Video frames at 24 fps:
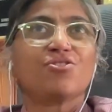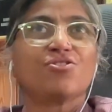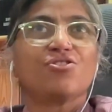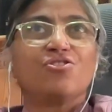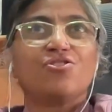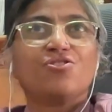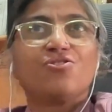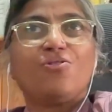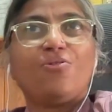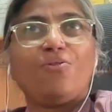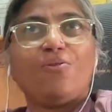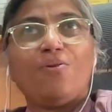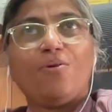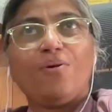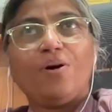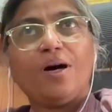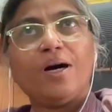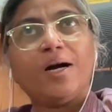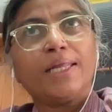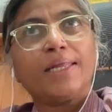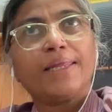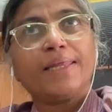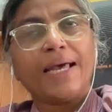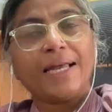So
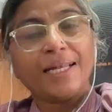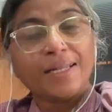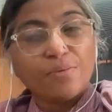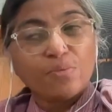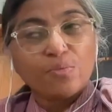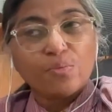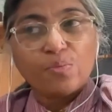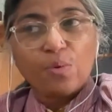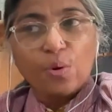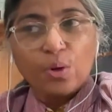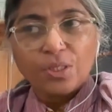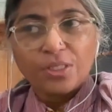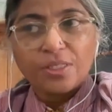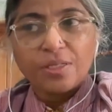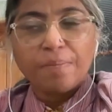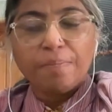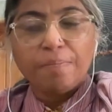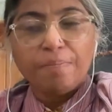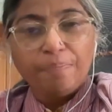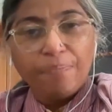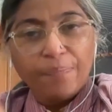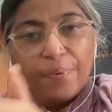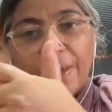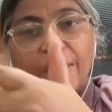that was
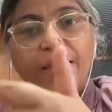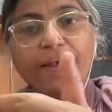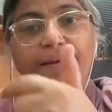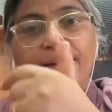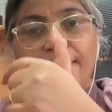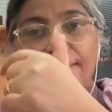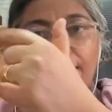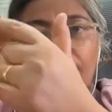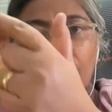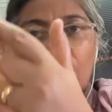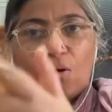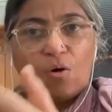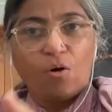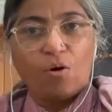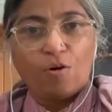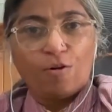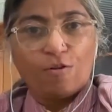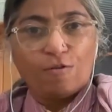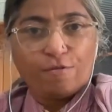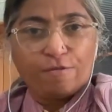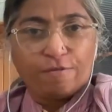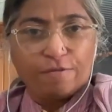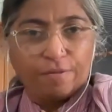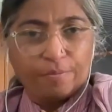the beginning
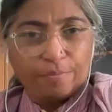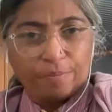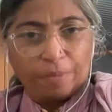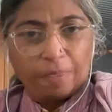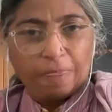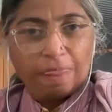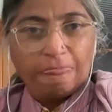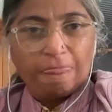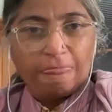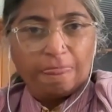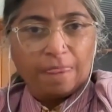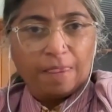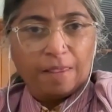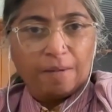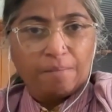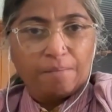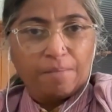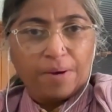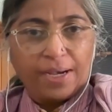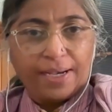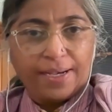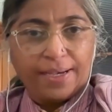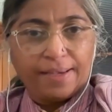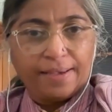of
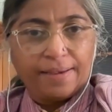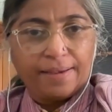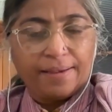my